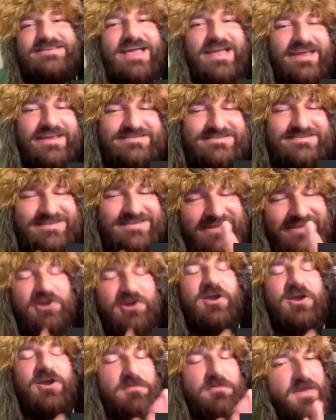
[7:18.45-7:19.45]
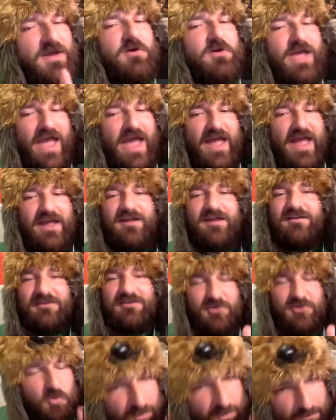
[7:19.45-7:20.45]
like you're gonna be okay.
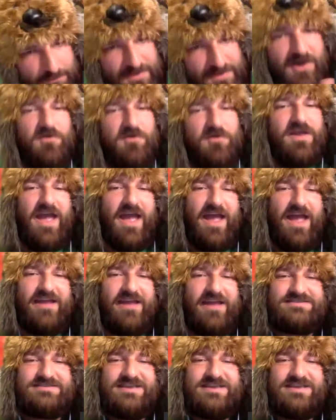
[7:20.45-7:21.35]
You will be okay. So